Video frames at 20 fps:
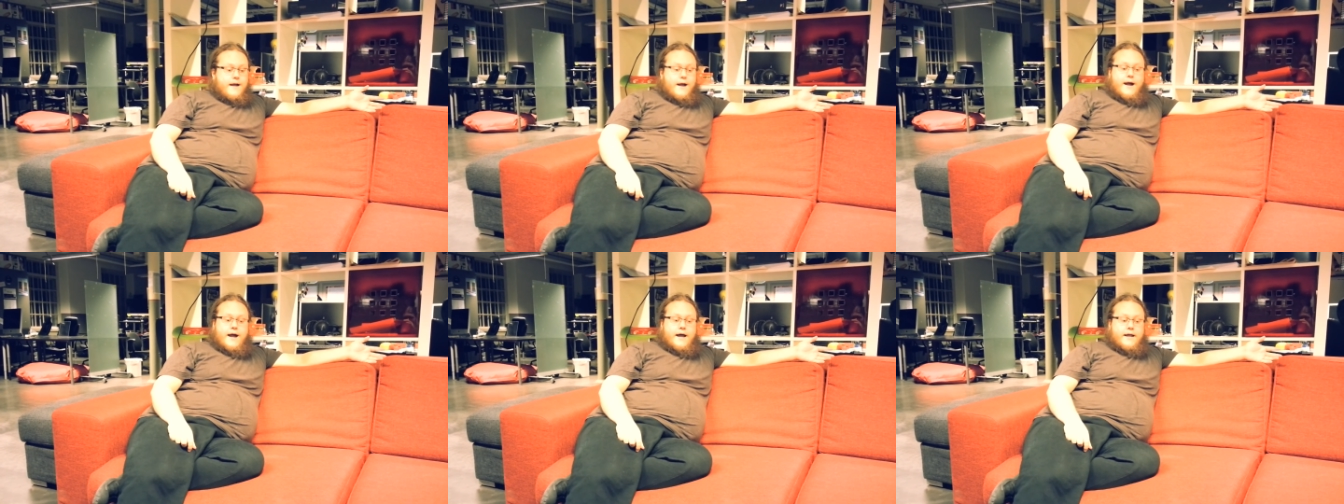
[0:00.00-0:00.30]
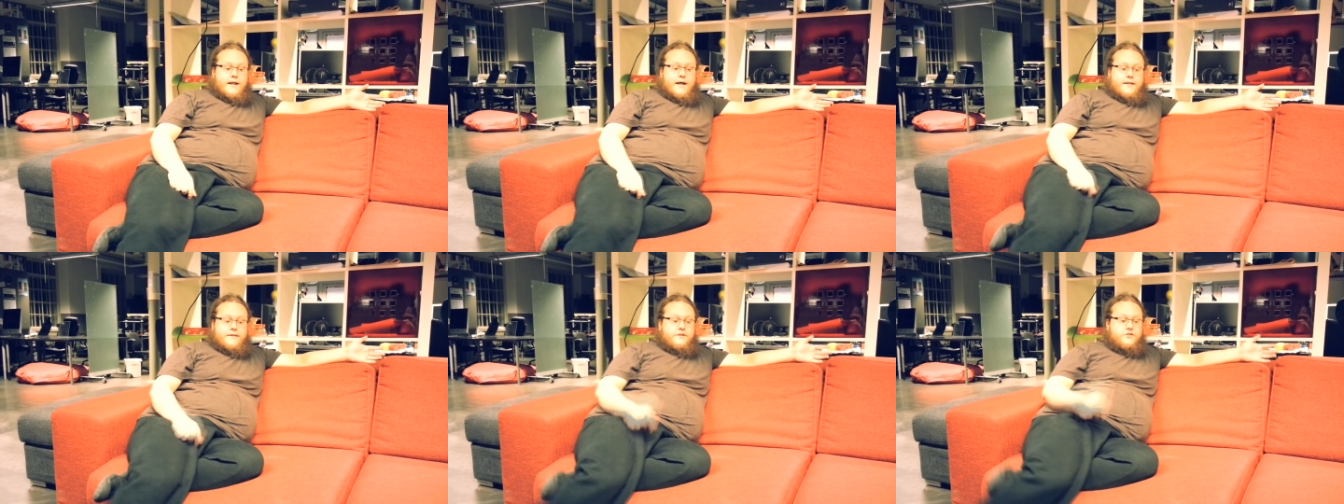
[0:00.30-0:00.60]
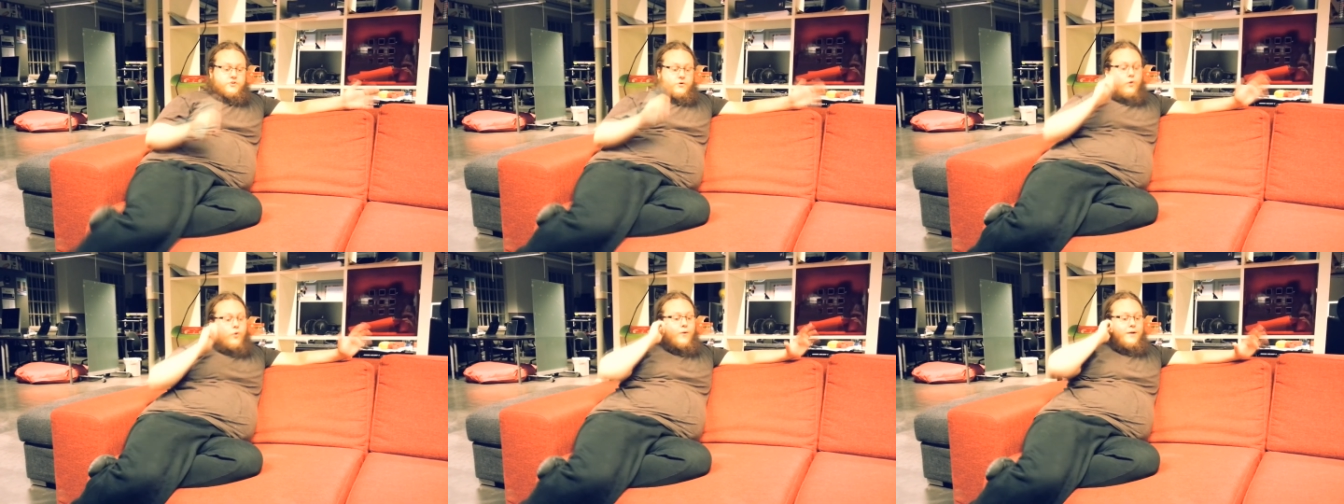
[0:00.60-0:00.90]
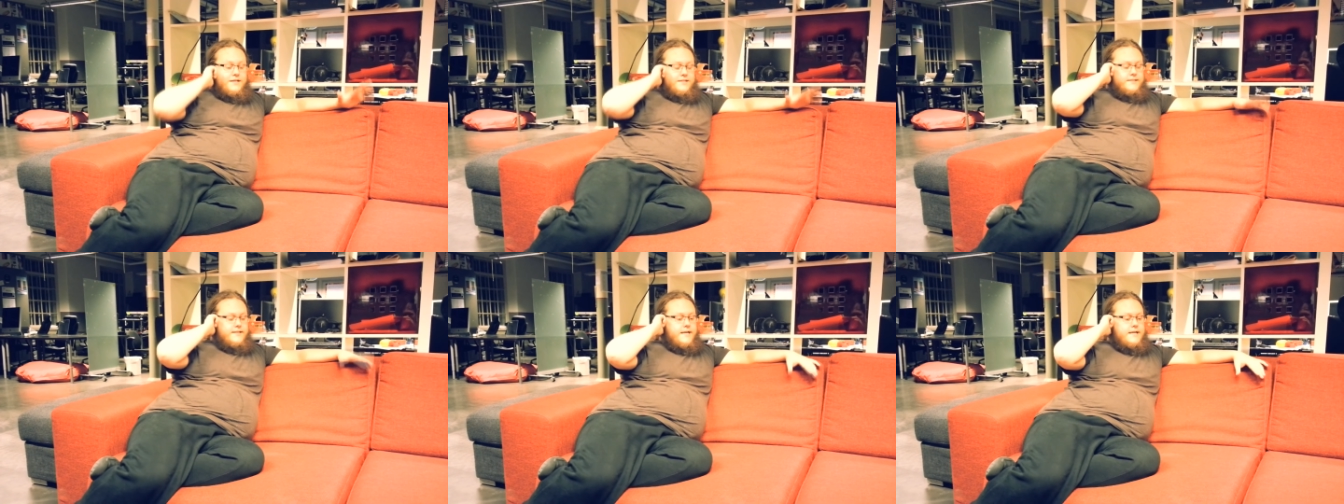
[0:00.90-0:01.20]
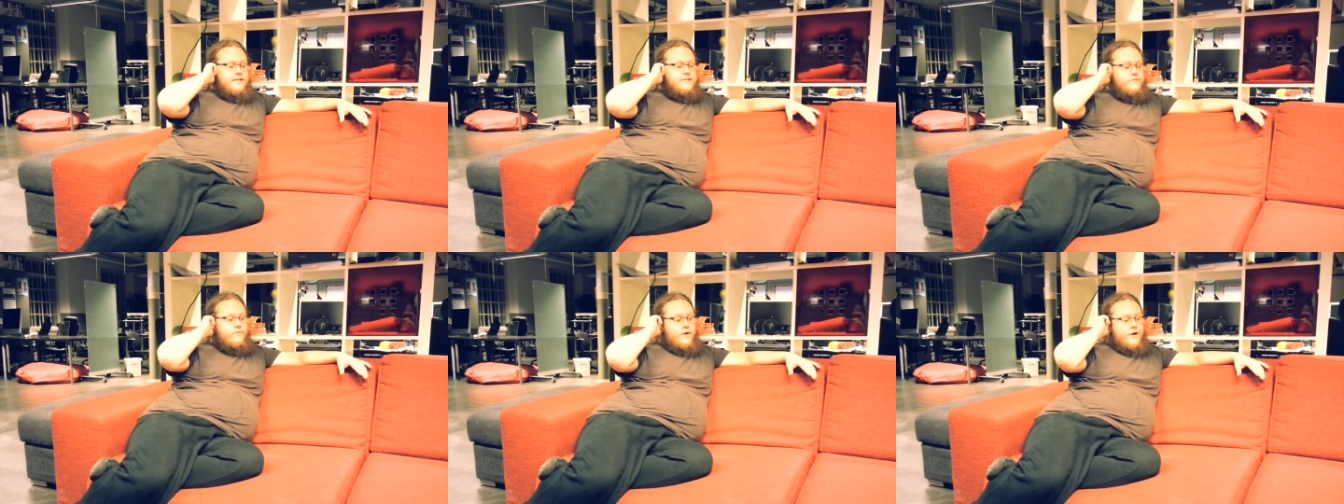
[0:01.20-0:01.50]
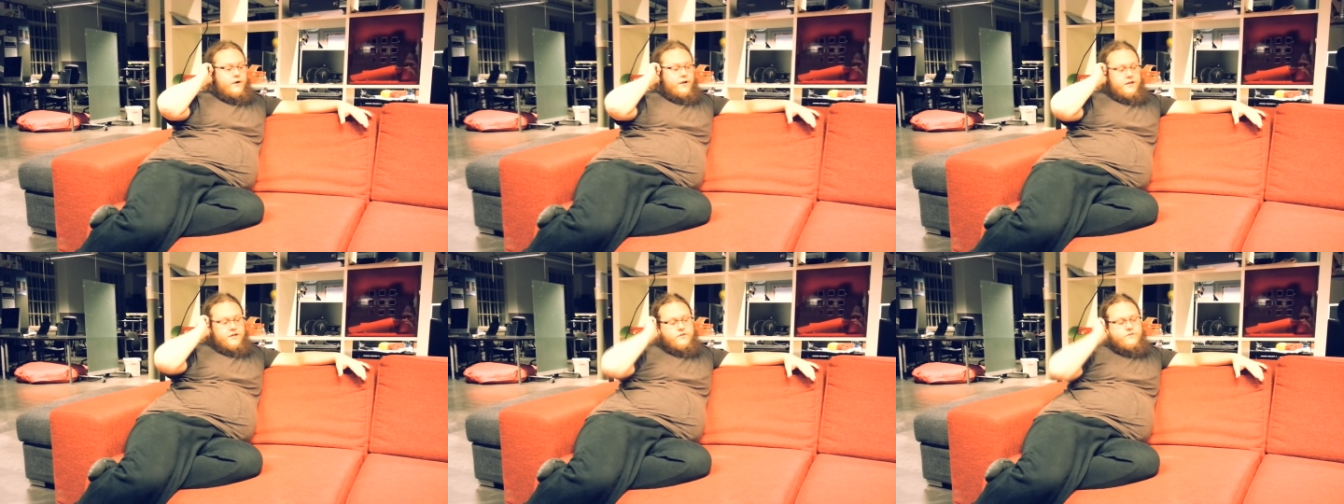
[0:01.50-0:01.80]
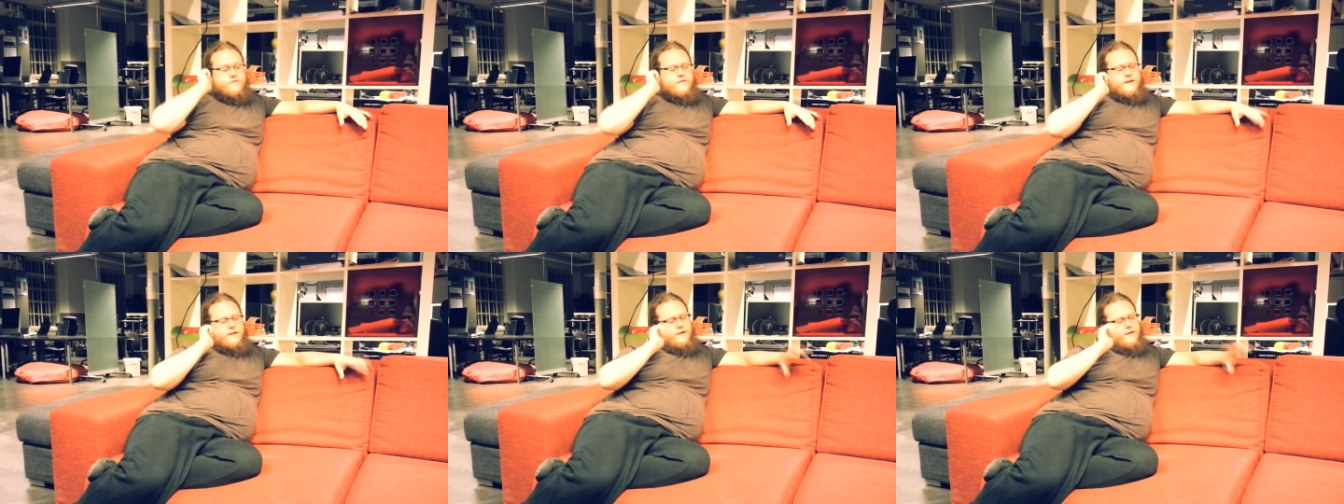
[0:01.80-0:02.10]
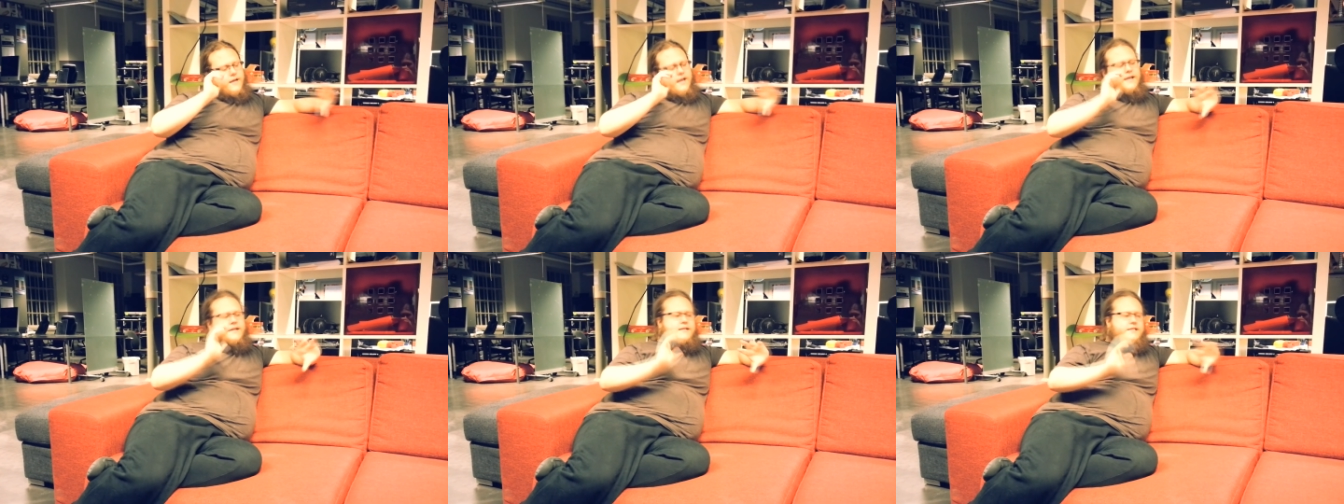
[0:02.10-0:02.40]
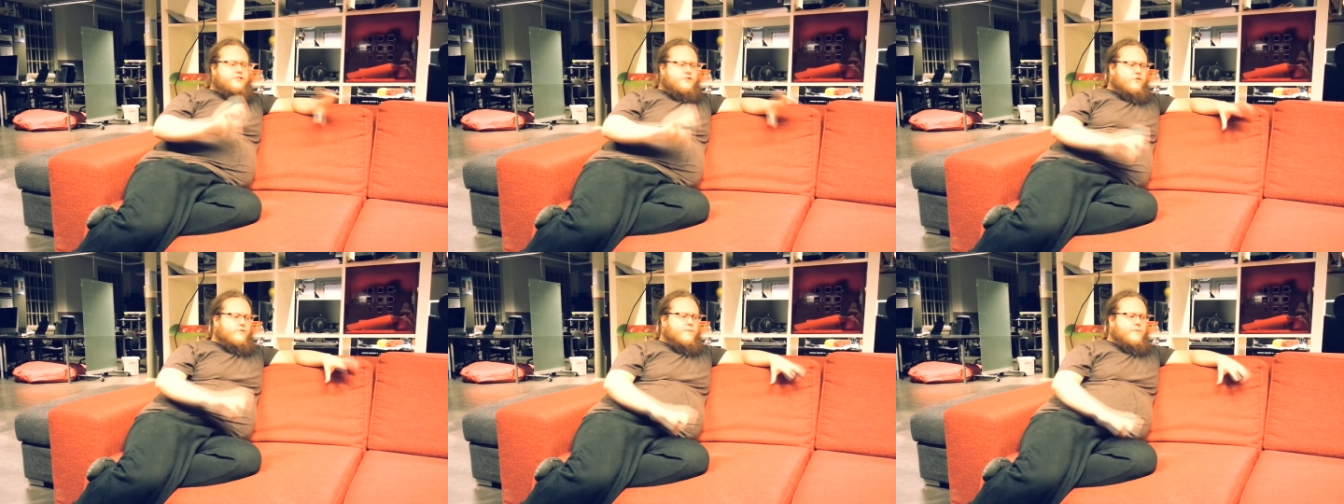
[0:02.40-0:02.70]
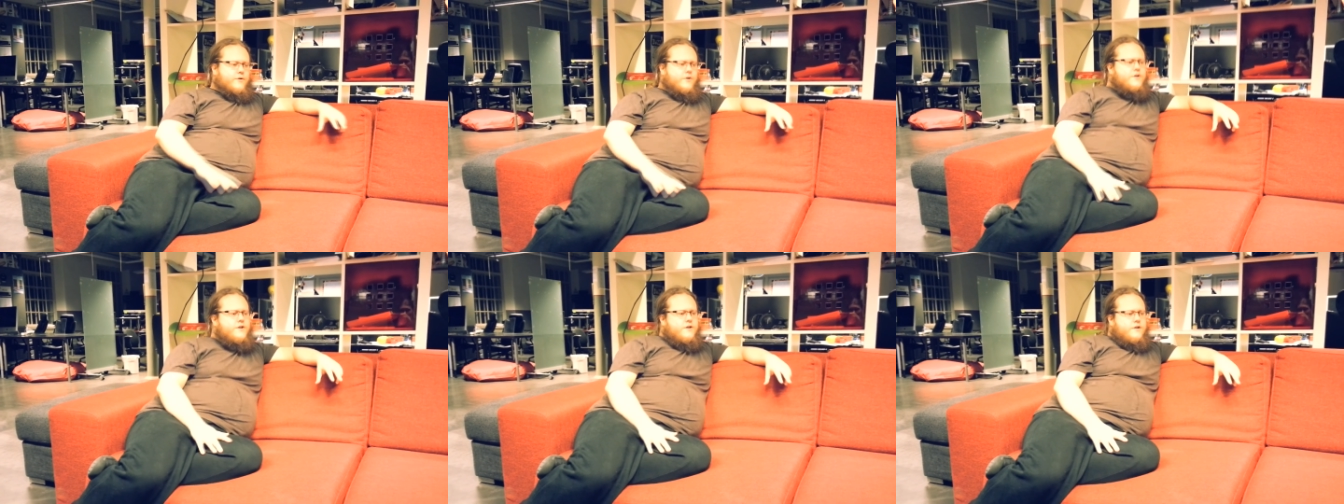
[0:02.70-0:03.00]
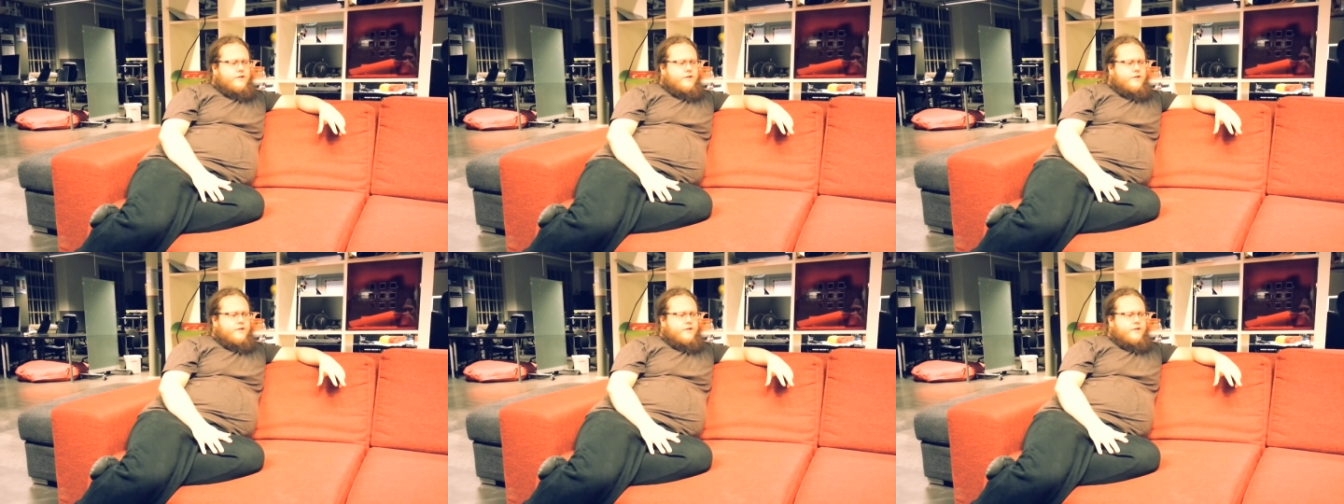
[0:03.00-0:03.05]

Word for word: and, and, there's always things where like you think like, hey, this could work.